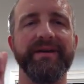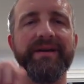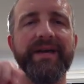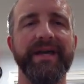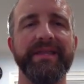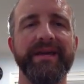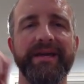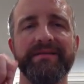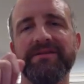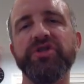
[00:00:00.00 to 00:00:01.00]

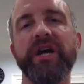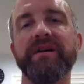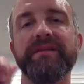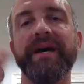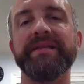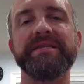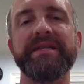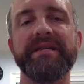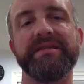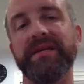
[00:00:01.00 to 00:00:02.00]
then check on that to
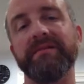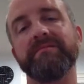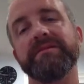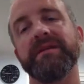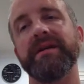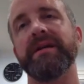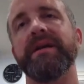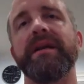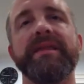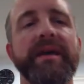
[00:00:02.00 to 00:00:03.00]
see did it hit
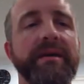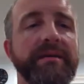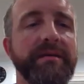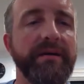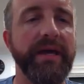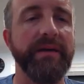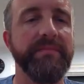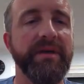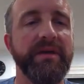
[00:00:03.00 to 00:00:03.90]
anything. Okay.